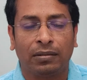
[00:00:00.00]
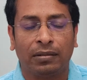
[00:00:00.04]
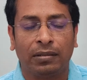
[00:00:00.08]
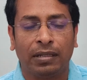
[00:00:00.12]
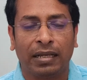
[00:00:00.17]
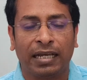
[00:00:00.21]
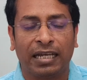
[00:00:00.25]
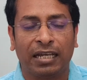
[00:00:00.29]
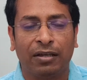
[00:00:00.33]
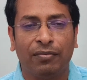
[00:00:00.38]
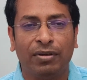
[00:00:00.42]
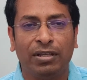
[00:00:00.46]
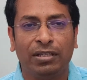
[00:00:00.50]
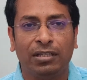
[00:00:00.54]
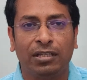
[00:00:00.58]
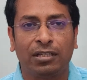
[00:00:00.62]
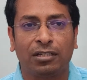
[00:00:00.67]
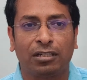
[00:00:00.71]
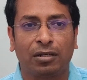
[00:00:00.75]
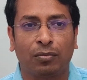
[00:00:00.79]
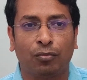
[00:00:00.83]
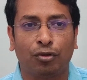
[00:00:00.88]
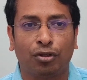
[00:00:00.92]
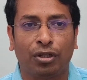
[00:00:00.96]
a given
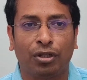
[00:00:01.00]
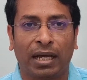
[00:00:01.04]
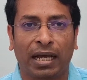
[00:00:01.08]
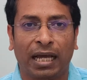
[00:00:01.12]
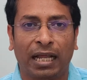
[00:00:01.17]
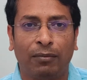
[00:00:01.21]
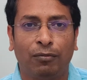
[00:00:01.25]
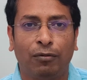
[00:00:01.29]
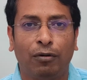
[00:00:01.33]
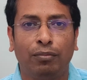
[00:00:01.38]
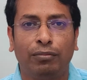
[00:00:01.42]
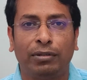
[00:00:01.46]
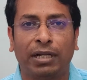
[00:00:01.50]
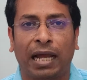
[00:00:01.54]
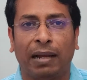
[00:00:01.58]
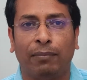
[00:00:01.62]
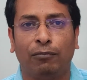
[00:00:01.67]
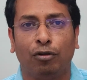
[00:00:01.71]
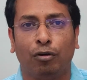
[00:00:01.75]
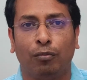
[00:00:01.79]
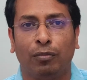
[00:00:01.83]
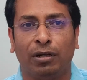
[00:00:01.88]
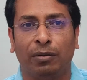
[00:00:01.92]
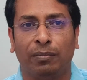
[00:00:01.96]
system with the help of time
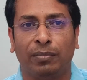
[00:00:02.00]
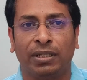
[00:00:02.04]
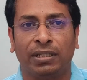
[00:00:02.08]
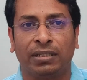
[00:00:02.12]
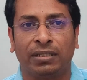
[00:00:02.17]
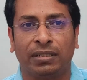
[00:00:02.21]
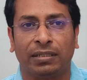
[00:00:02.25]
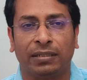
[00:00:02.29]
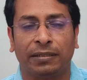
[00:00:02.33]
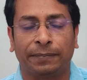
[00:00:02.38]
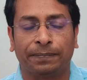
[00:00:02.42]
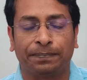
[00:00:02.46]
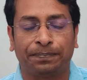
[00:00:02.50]
domain method.